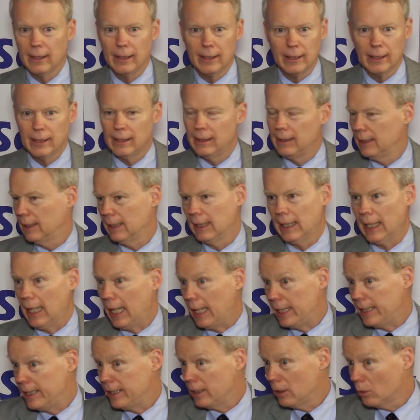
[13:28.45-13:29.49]
In an
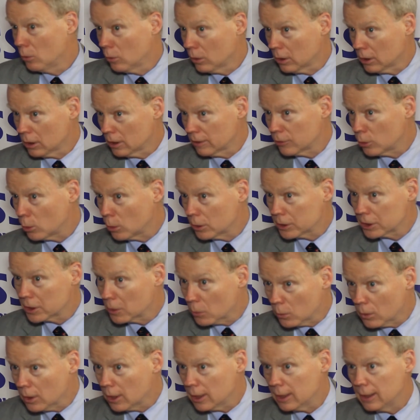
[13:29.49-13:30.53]
ideal world, of course
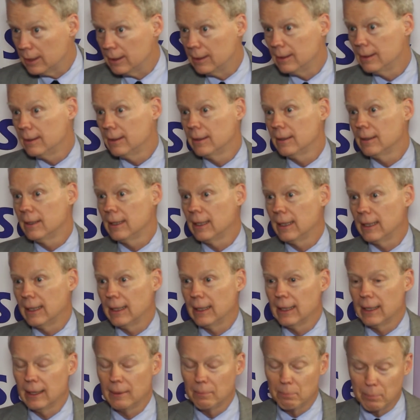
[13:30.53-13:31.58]
it would,
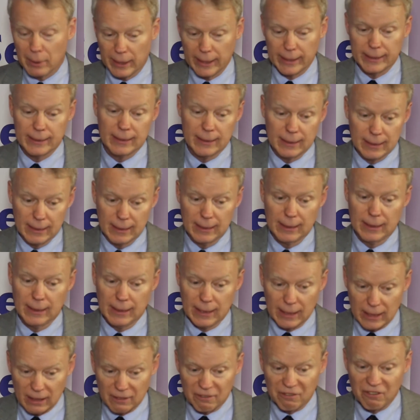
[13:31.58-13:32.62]
but
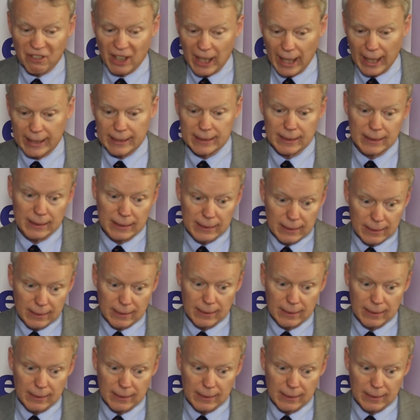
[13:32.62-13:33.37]
in fact,